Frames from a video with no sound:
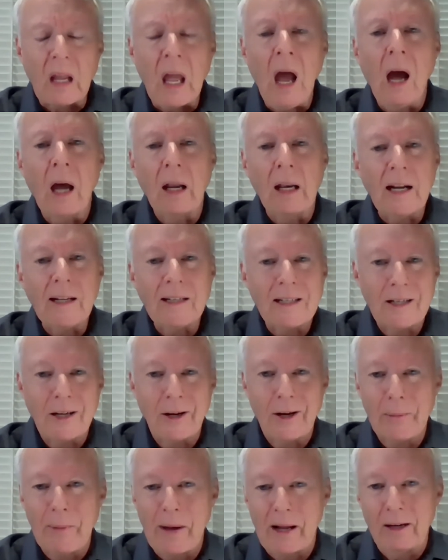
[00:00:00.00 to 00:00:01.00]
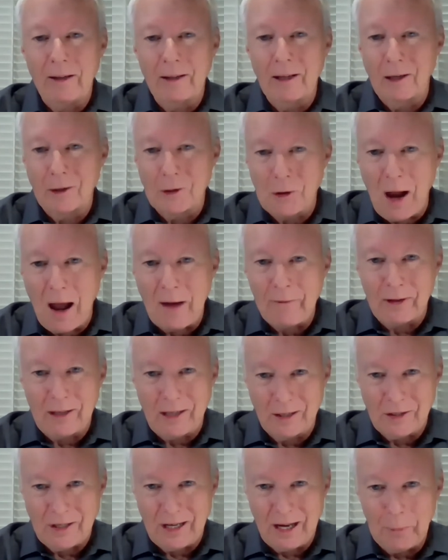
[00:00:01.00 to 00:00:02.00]
I'd like to tell you about a little traffic
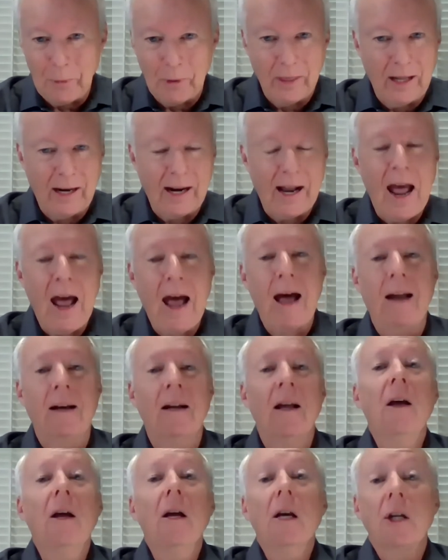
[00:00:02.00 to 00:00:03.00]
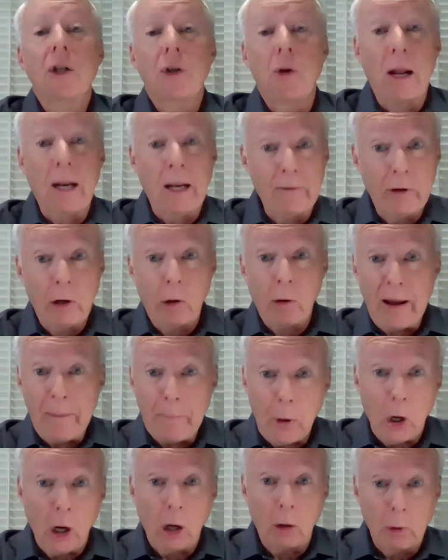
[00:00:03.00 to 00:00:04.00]
example that I had. So I live in Grant
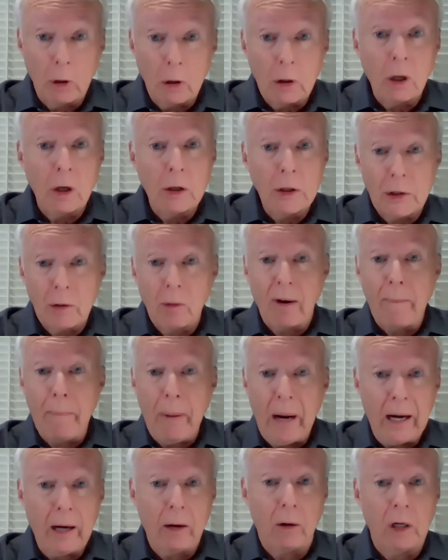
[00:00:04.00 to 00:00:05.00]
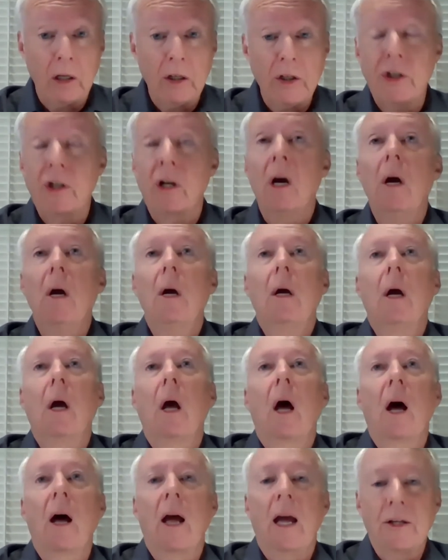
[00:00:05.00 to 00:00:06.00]
Park, real close to our parish.
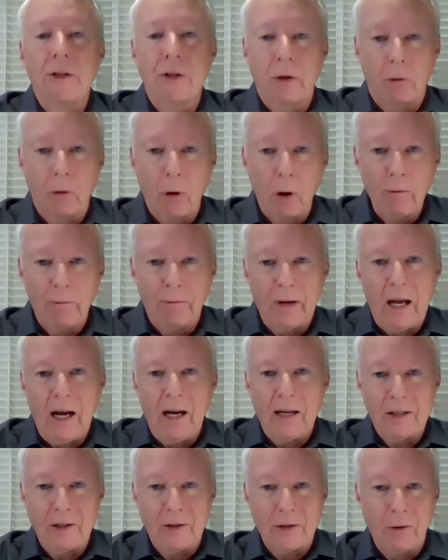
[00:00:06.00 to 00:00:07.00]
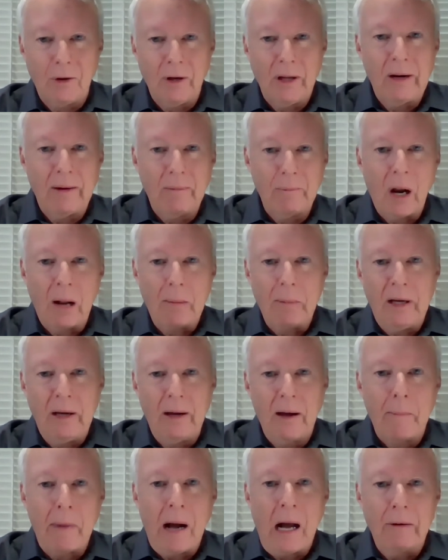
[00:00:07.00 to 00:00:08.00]
As the crow flies, it's only probably
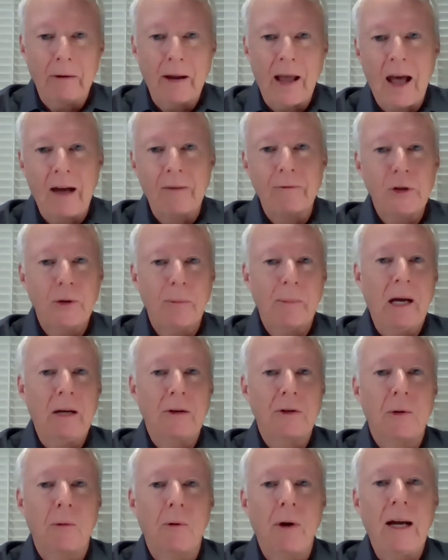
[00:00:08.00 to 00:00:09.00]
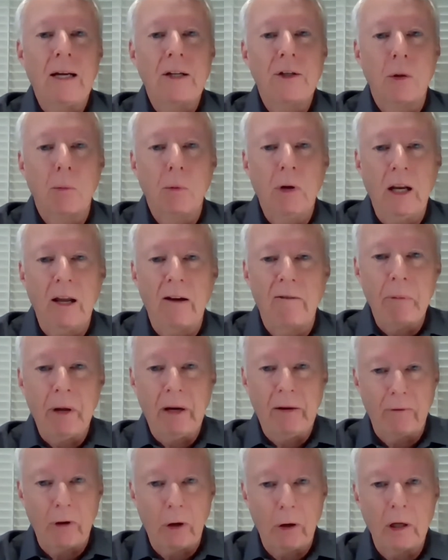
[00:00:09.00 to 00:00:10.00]
1.5 miles, 2 miles away. So we love
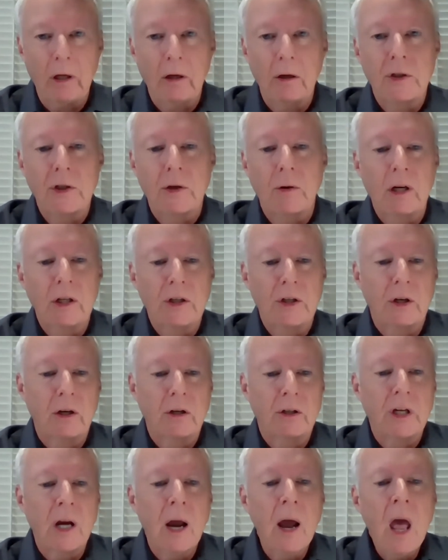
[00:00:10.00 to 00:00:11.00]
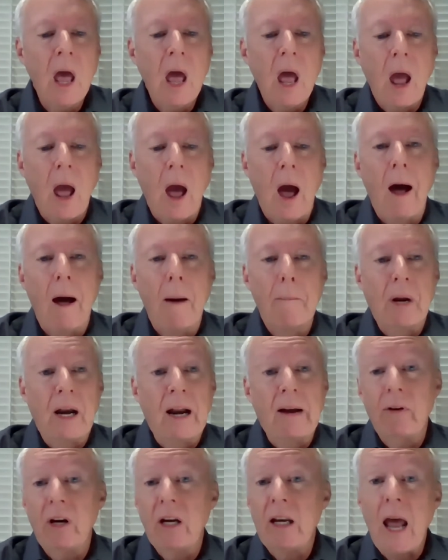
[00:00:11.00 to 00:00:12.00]
being very close to our church. But
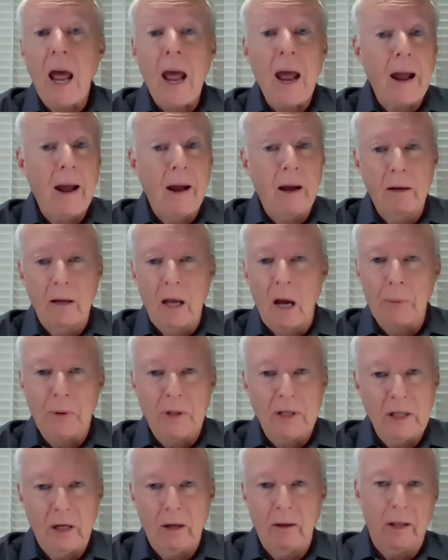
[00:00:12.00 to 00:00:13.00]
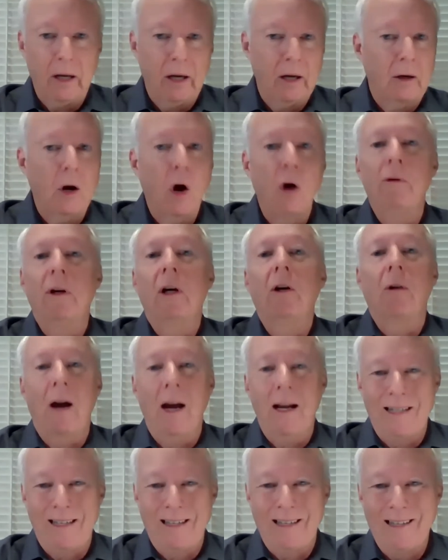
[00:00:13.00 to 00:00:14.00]
every day up until the COVID
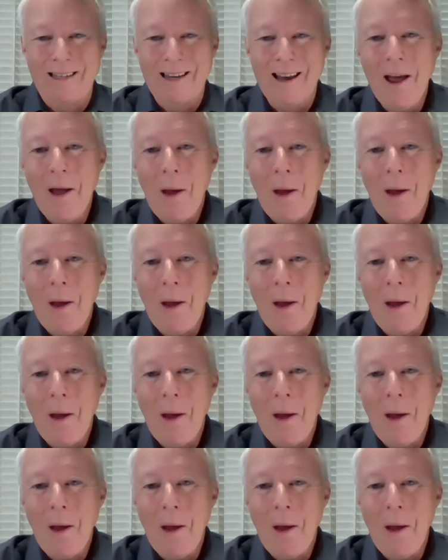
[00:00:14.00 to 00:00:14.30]
crisis,